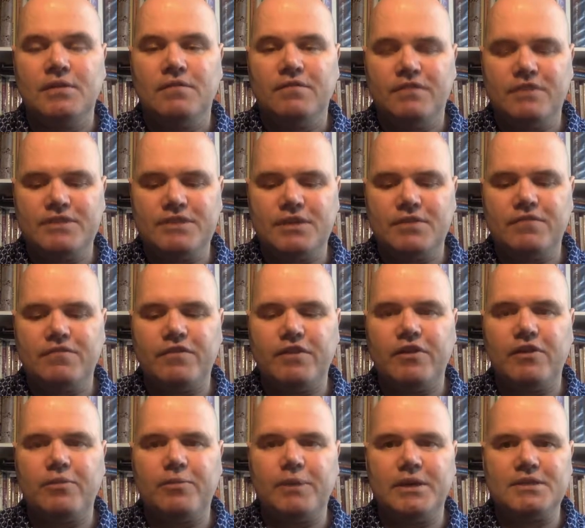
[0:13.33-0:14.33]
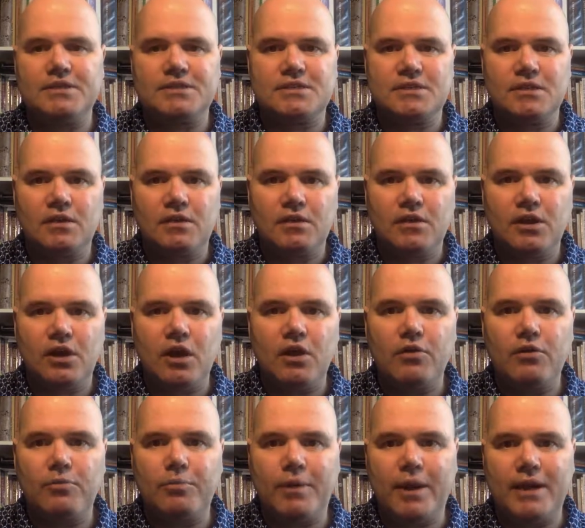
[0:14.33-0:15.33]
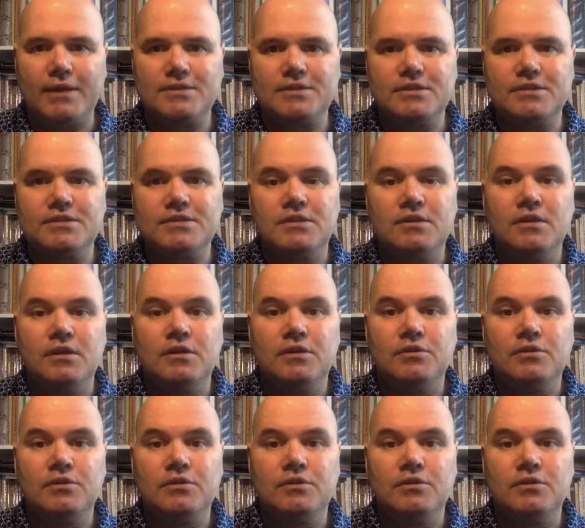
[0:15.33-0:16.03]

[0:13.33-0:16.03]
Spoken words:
physiotherapists, chiropractors,